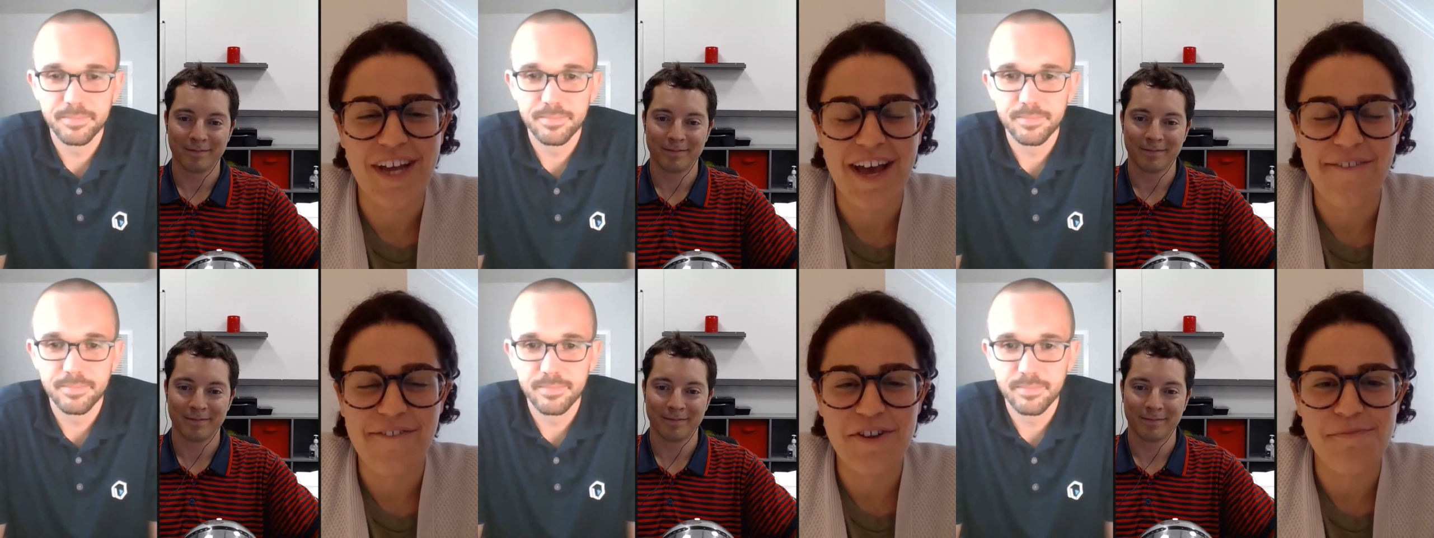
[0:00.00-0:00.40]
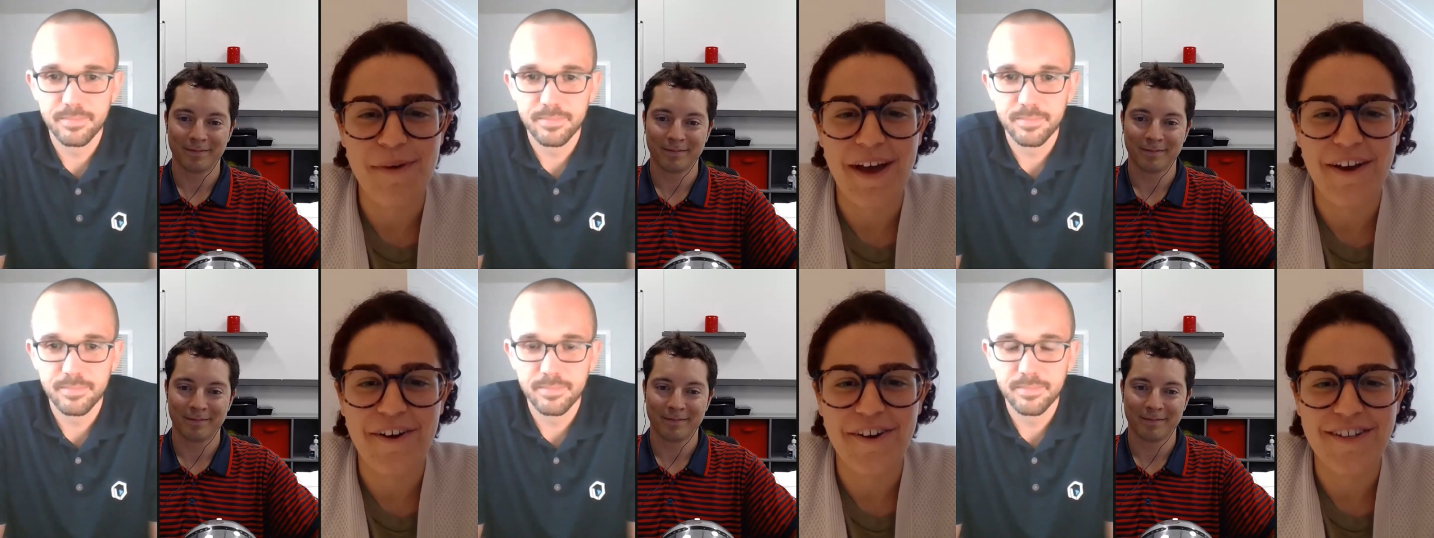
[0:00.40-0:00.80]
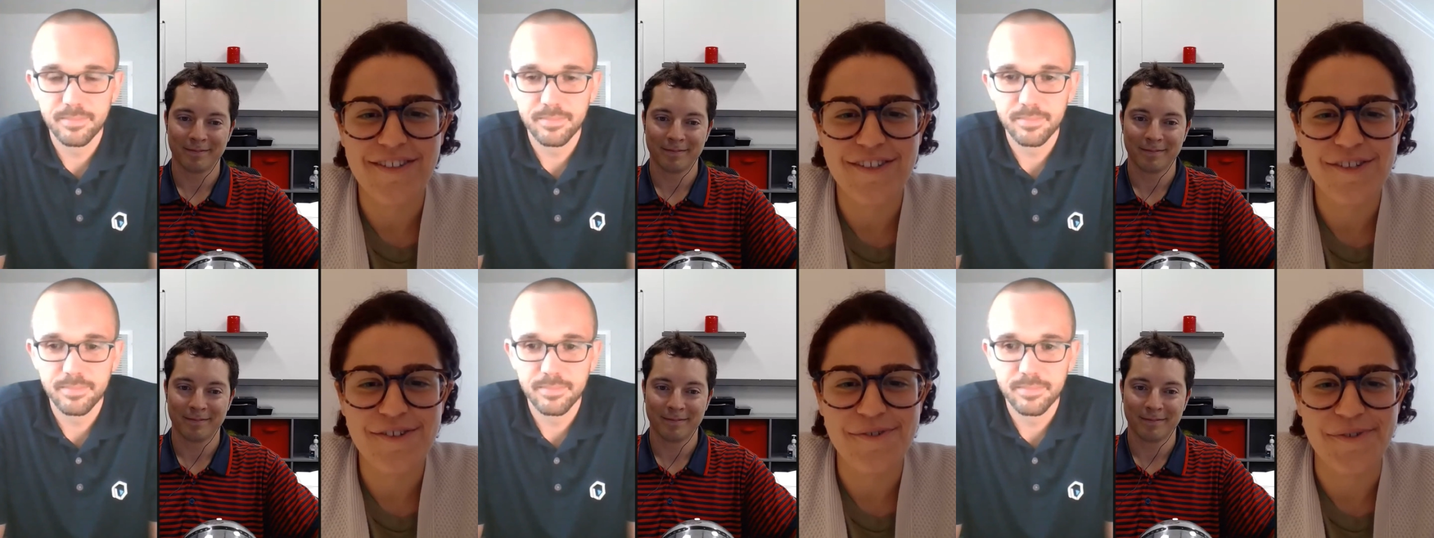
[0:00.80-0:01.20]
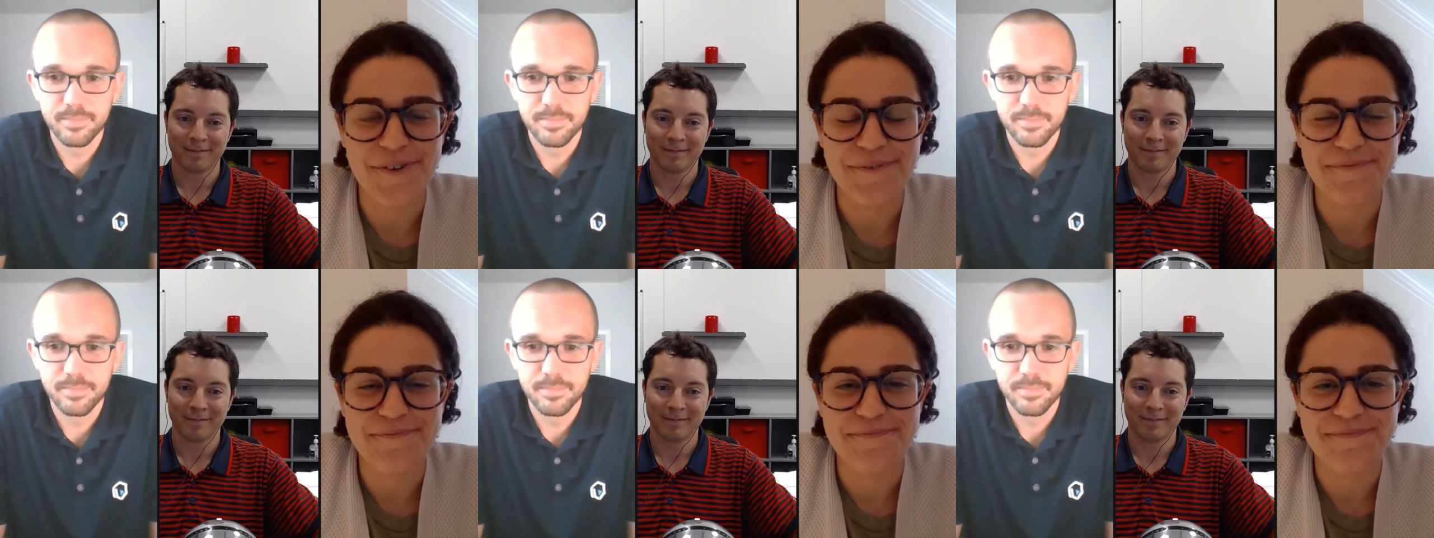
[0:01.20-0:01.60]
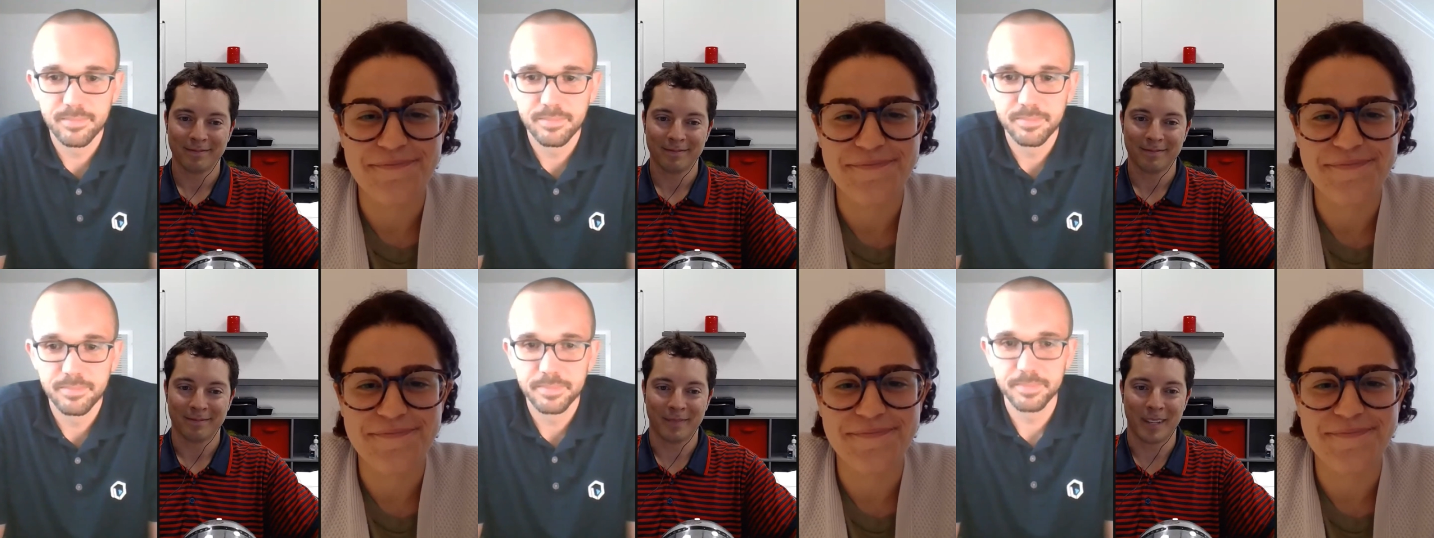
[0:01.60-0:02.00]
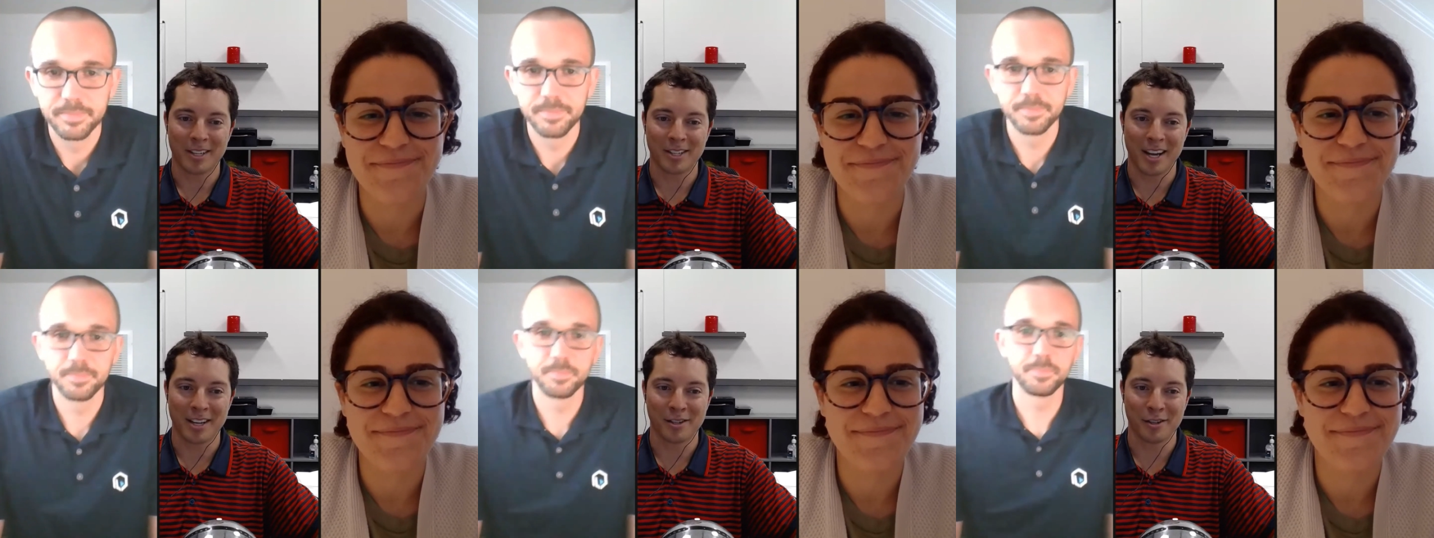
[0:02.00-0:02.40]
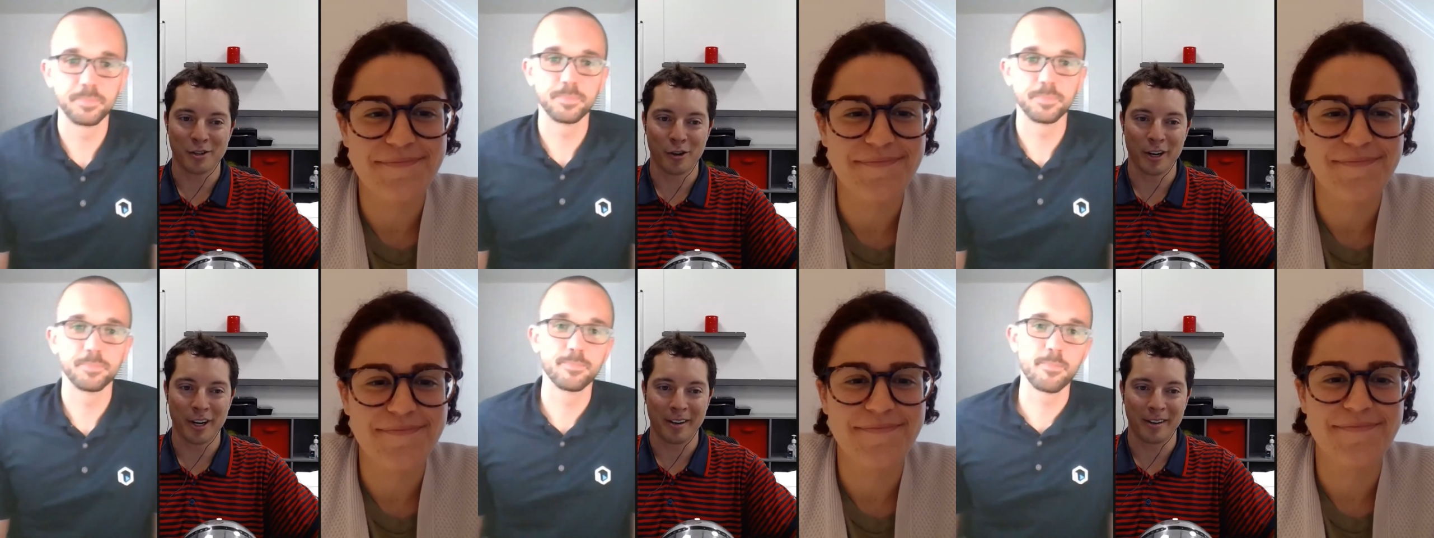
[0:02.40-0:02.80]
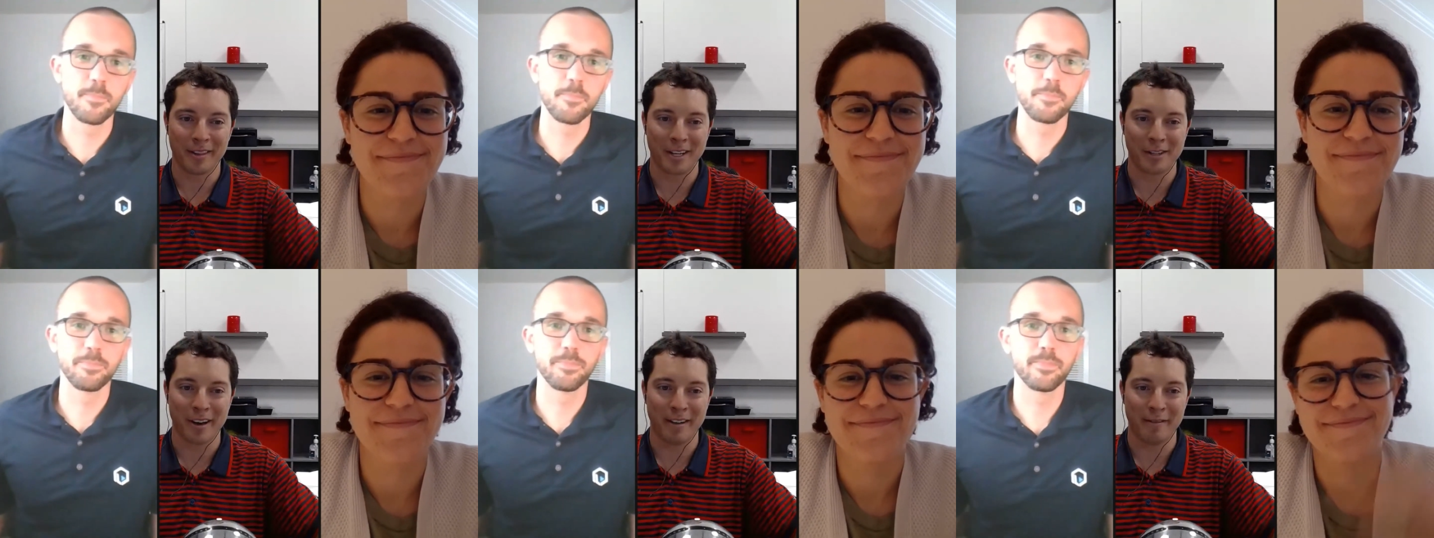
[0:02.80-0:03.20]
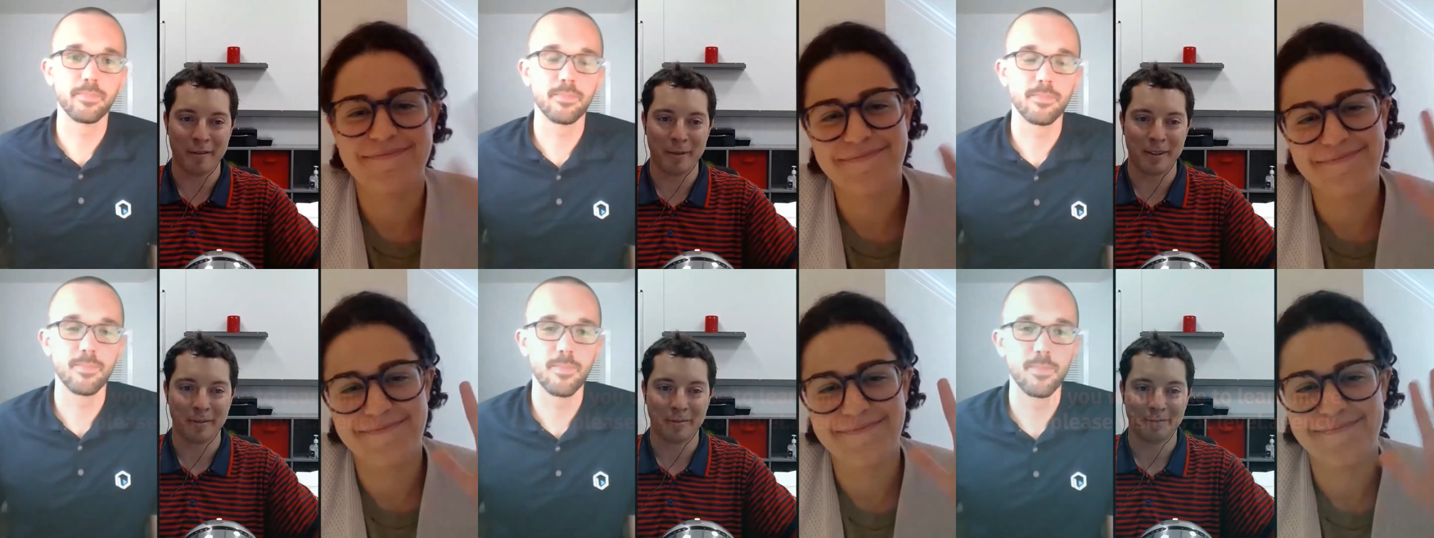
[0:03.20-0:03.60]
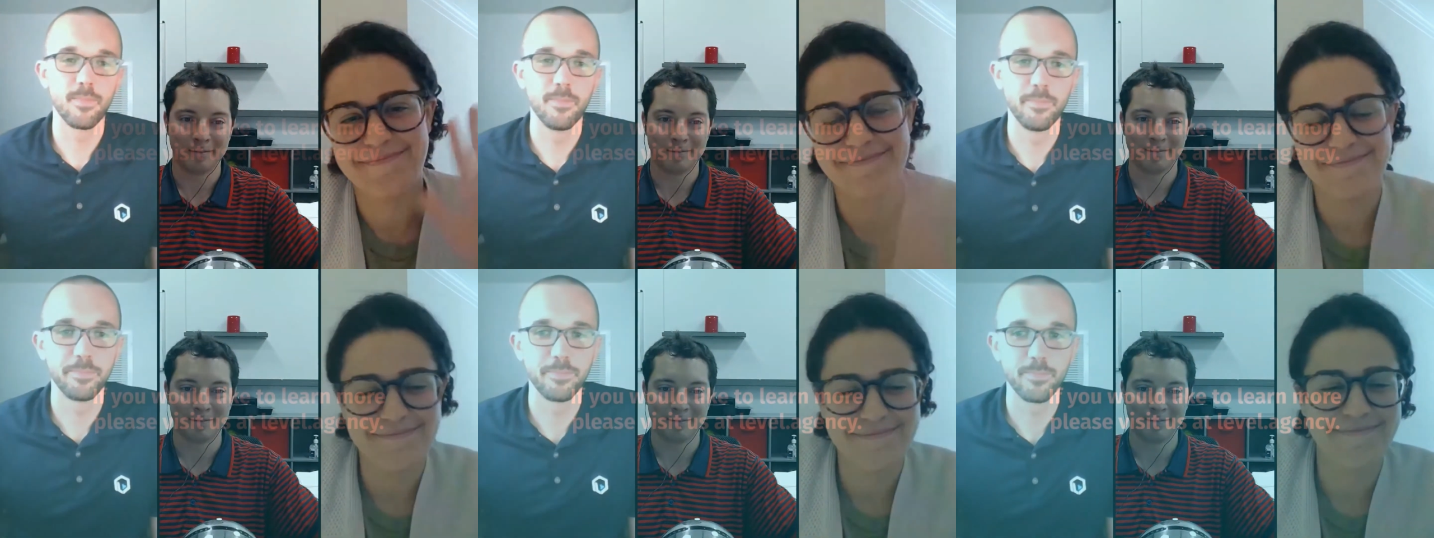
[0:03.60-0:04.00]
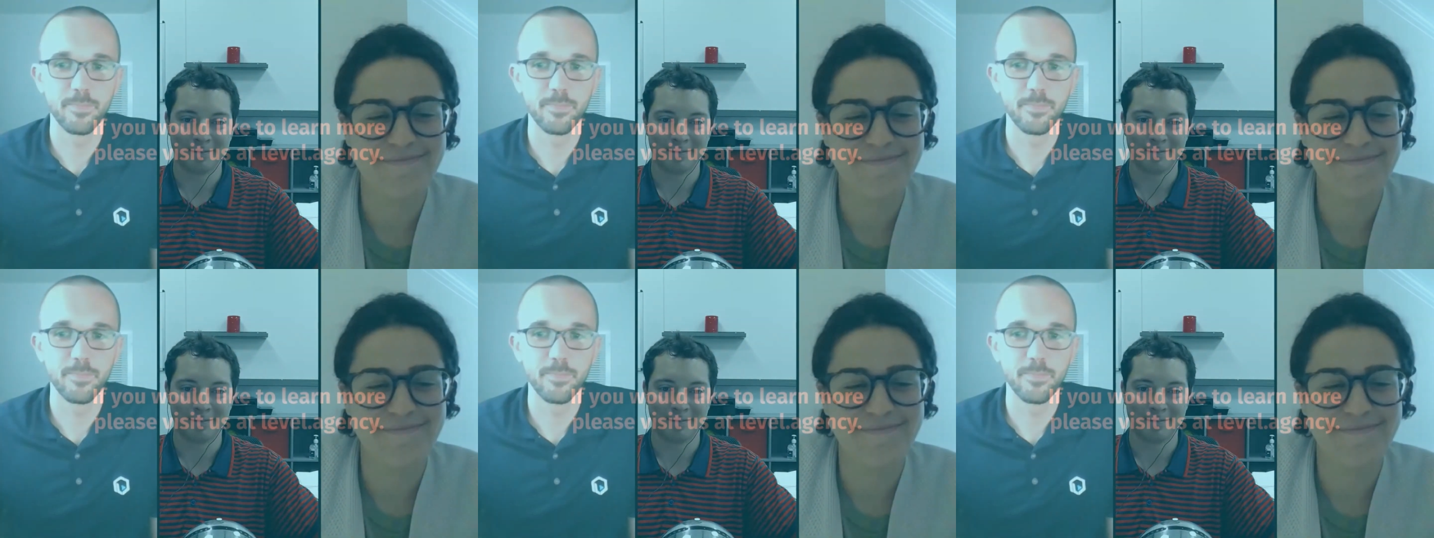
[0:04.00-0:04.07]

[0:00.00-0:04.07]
Speaker 1: to having you back on soon.
Speaker 2: Thanks, guys. Enjoyed it. Thanks for having me.